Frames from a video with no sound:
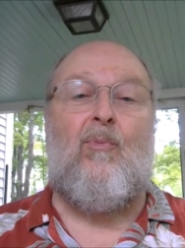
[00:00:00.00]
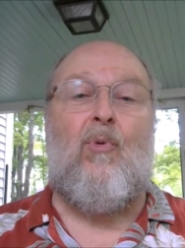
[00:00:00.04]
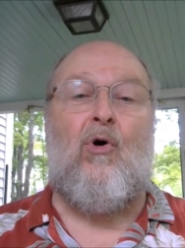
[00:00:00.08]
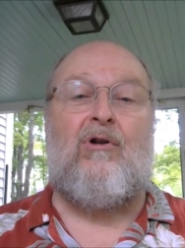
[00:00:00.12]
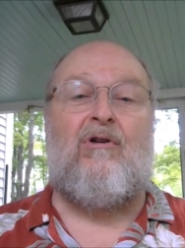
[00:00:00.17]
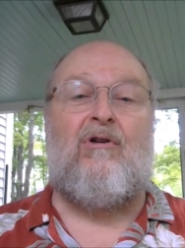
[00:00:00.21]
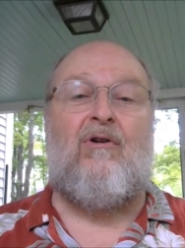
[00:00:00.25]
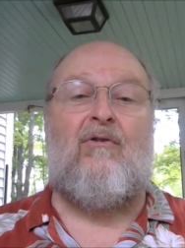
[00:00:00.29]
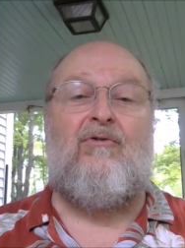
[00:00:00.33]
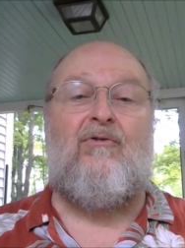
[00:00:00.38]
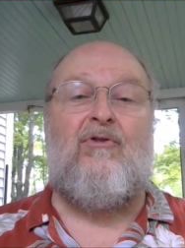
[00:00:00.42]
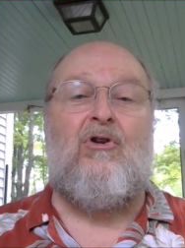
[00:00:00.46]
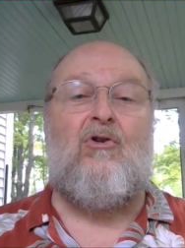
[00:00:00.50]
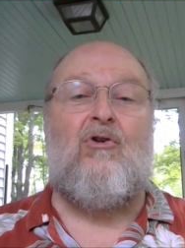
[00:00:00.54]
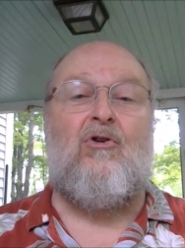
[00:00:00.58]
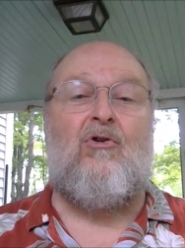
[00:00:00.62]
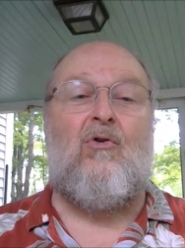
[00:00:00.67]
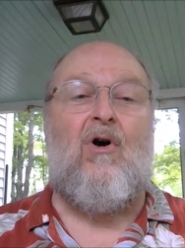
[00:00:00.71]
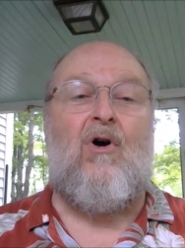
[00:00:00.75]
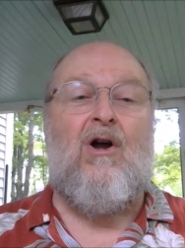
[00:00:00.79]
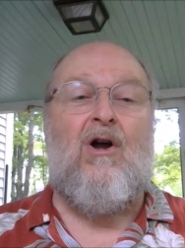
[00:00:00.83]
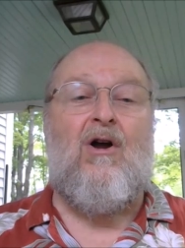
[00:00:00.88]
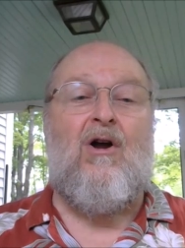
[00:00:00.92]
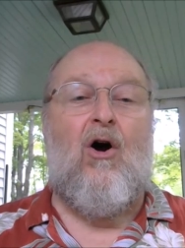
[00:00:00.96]
point of
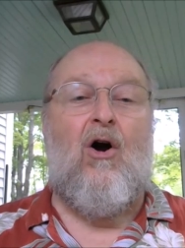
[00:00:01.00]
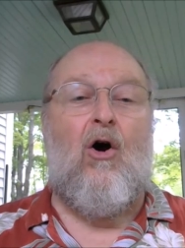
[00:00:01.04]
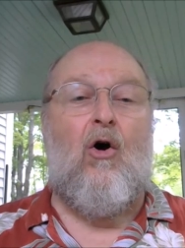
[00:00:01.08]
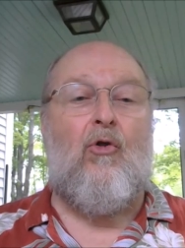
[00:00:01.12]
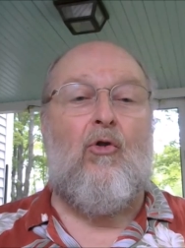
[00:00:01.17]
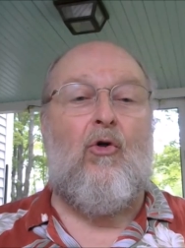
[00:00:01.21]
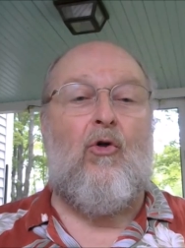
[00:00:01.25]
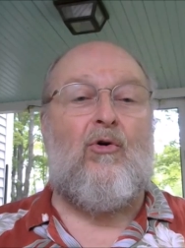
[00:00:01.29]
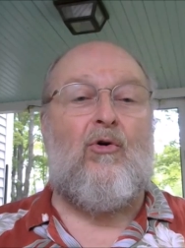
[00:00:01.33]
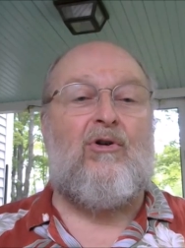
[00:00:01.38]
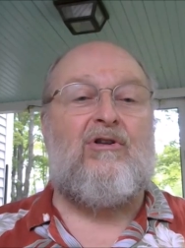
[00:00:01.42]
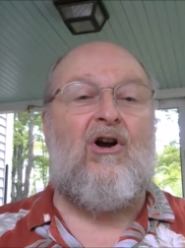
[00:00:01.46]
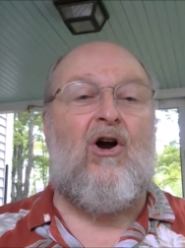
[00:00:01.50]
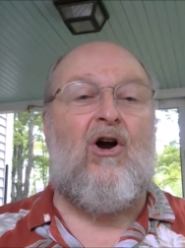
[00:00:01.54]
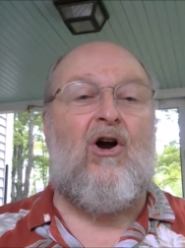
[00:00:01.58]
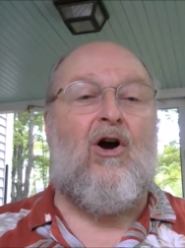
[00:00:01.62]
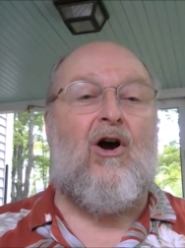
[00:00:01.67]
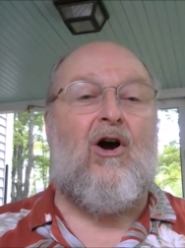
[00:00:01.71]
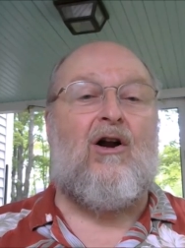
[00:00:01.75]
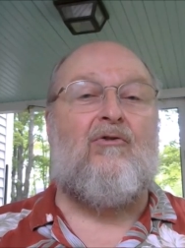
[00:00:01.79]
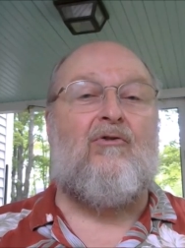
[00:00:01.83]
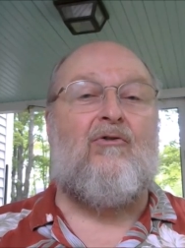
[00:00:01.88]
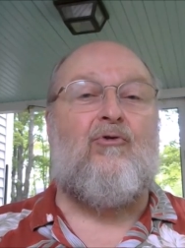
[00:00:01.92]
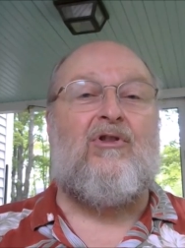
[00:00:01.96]
view, although it's
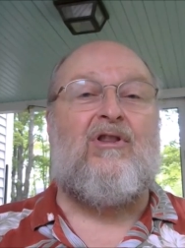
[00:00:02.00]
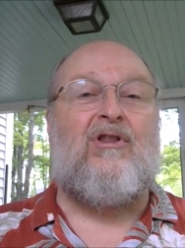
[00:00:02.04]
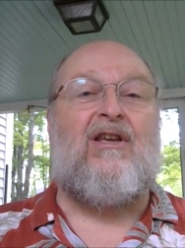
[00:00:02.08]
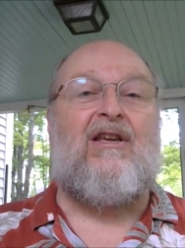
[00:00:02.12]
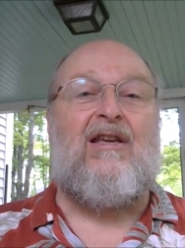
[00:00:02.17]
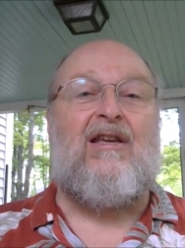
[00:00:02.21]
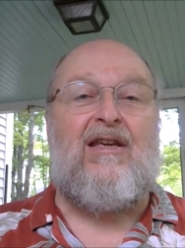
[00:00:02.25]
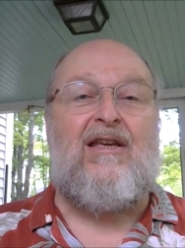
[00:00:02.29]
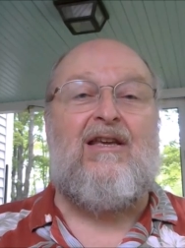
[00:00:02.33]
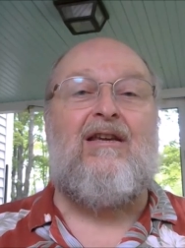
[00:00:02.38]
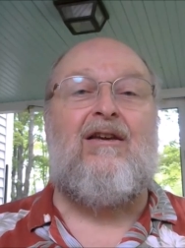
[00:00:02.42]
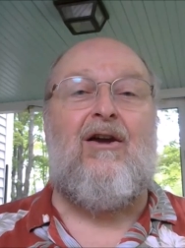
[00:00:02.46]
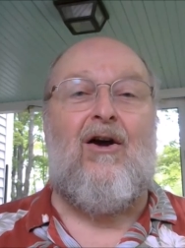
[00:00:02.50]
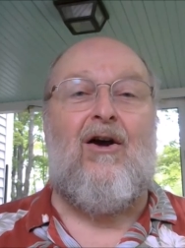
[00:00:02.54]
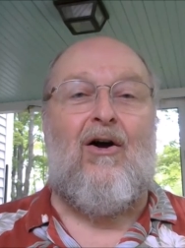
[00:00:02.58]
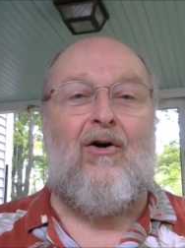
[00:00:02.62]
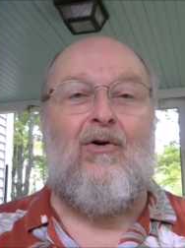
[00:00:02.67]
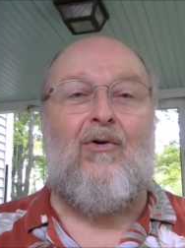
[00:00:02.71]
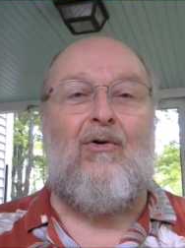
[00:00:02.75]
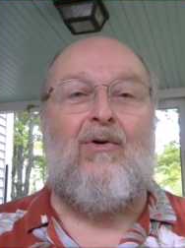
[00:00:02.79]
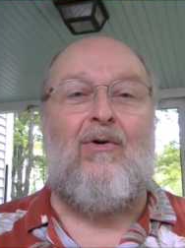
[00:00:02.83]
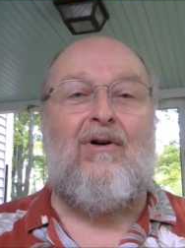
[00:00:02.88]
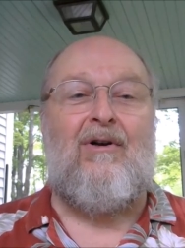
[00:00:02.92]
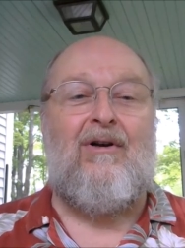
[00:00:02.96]
hard for the
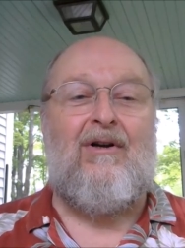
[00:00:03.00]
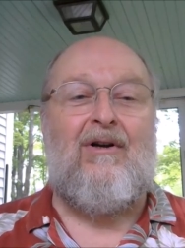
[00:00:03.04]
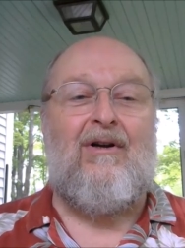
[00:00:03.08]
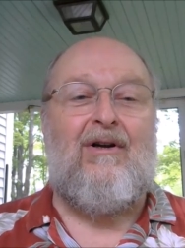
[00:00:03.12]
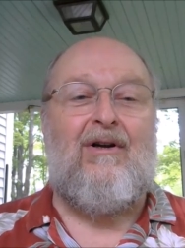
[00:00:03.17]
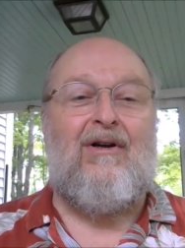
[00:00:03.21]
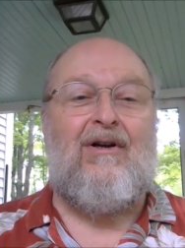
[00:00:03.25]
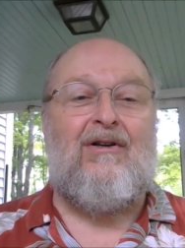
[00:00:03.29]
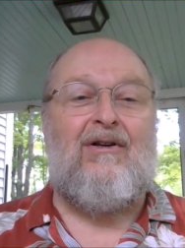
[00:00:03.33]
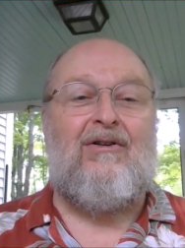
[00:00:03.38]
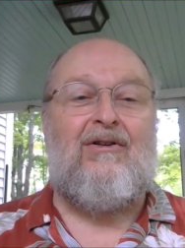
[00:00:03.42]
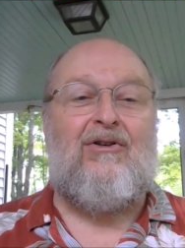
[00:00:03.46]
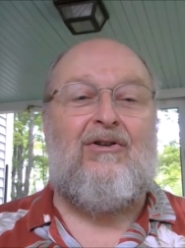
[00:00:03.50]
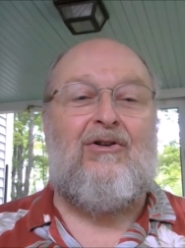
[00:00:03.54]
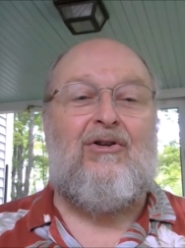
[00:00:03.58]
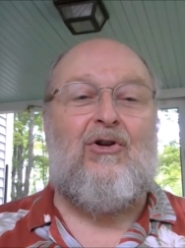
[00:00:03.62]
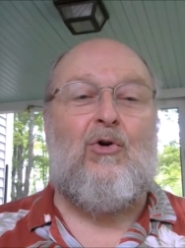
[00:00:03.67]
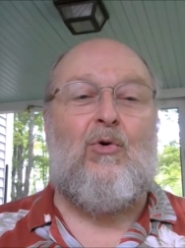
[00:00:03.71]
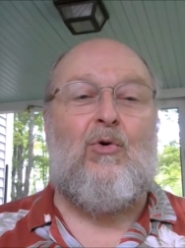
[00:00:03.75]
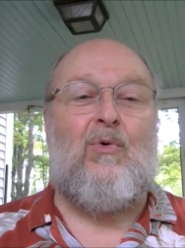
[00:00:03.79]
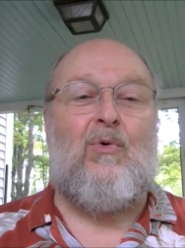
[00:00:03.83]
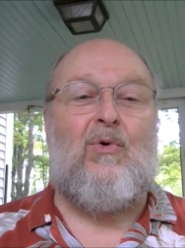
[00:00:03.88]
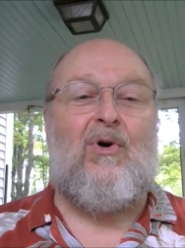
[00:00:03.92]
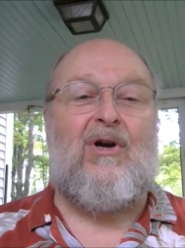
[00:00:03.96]
ego
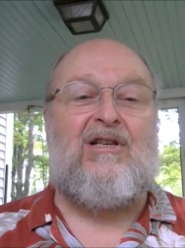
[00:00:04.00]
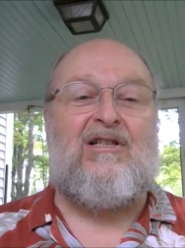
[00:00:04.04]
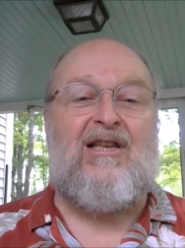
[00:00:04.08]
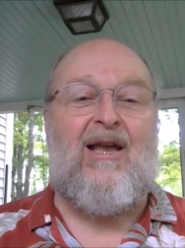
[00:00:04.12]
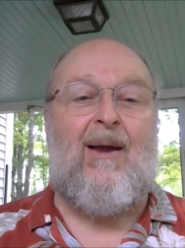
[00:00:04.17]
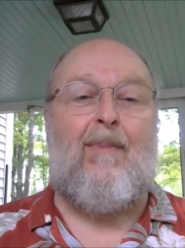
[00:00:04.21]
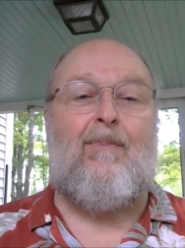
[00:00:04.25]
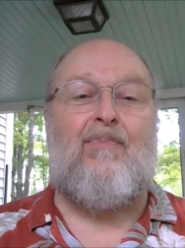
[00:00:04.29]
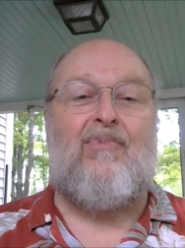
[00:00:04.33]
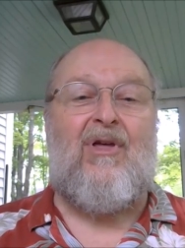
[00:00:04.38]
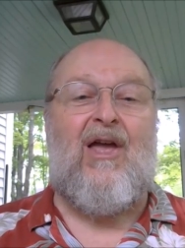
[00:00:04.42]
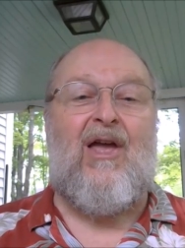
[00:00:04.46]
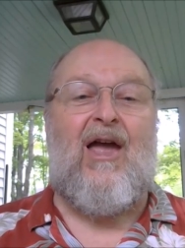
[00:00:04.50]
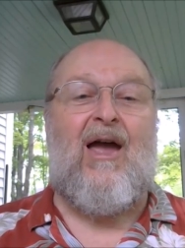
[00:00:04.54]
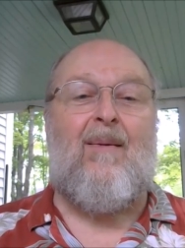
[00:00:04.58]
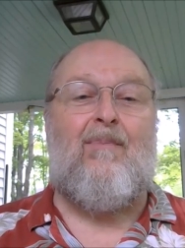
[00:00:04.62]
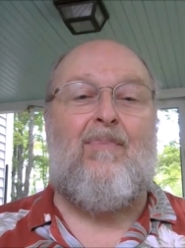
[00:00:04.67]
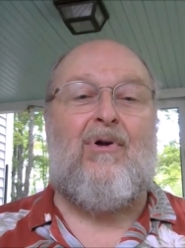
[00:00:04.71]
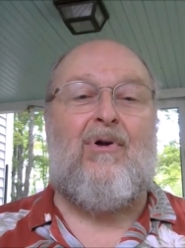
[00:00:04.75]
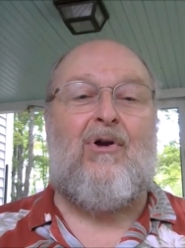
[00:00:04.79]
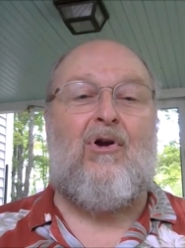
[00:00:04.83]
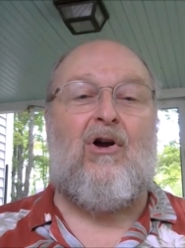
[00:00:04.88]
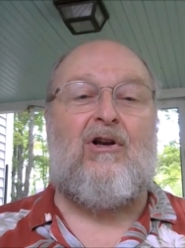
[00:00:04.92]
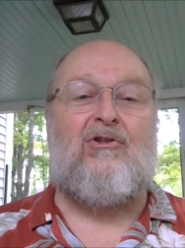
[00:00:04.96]
to accept
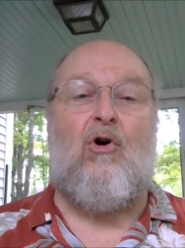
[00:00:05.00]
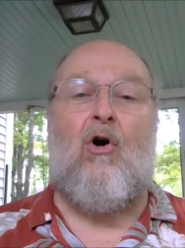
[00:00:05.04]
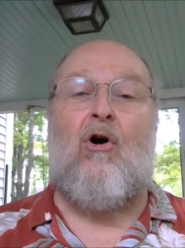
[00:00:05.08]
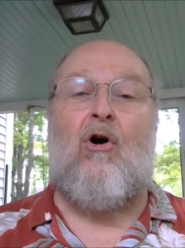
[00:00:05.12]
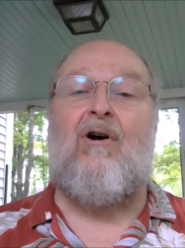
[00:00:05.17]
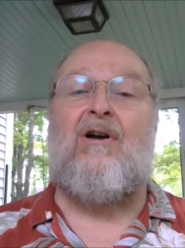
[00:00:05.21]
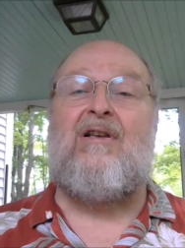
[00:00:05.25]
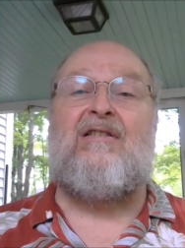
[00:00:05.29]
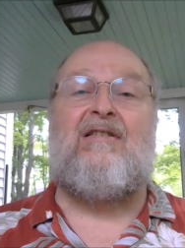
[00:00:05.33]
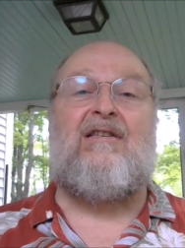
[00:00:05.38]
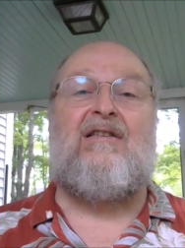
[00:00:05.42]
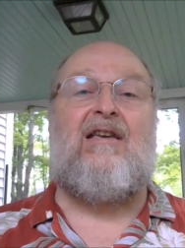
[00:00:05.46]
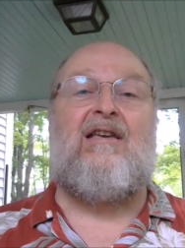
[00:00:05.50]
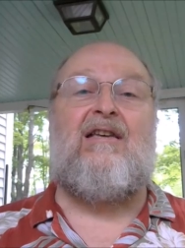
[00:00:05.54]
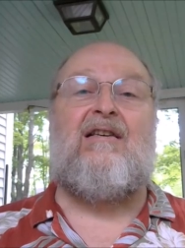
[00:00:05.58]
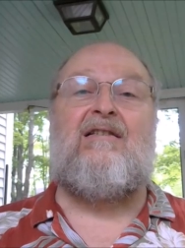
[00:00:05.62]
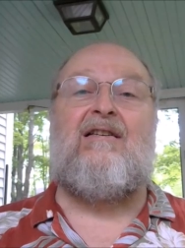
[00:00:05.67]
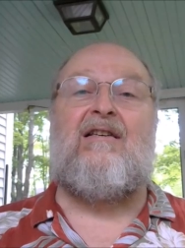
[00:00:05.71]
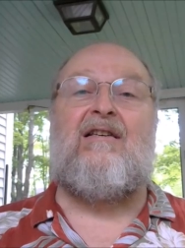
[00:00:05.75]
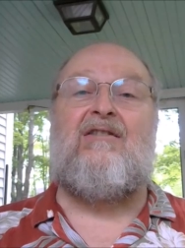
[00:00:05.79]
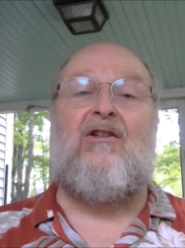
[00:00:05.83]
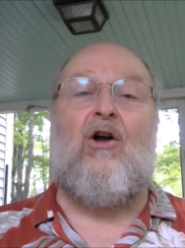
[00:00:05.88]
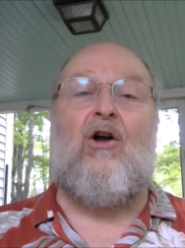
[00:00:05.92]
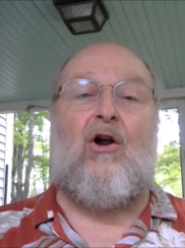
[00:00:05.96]
that because all it
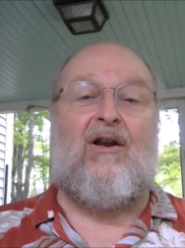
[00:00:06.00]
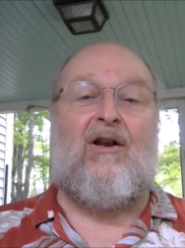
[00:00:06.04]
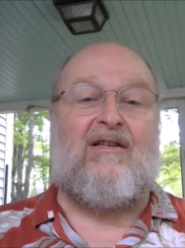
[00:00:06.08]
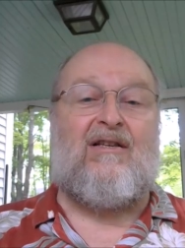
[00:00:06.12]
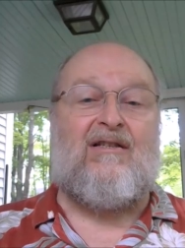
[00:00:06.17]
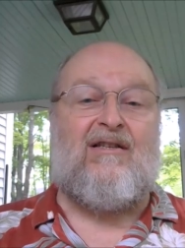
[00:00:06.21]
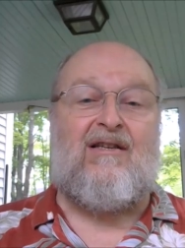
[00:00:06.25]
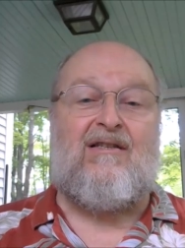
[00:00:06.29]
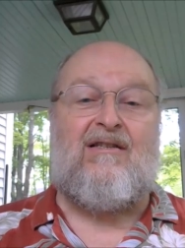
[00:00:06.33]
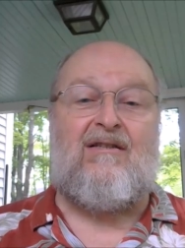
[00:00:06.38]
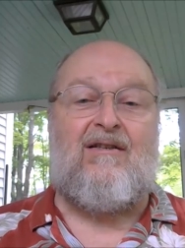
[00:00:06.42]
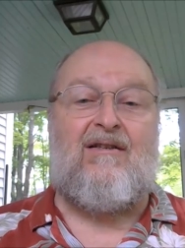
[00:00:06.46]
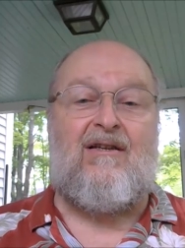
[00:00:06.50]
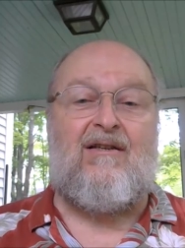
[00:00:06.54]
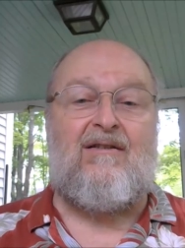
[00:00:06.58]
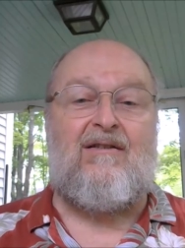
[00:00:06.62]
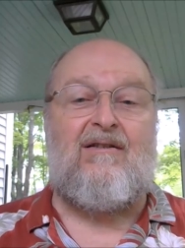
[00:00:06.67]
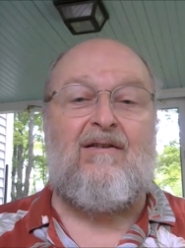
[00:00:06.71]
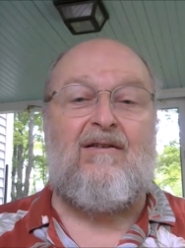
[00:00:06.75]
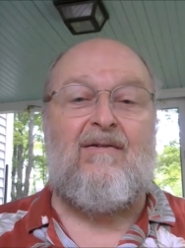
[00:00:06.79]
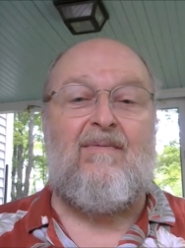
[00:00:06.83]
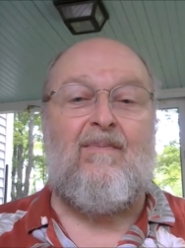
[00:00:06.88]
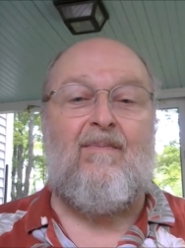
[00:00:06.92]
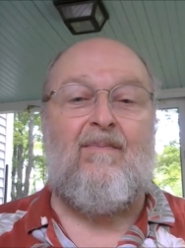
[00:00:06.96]
sees is
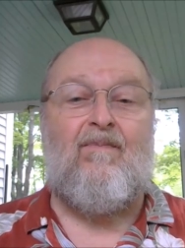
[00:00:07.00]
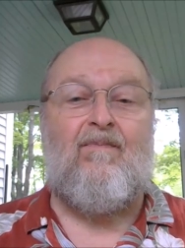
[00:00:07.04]
non-existence.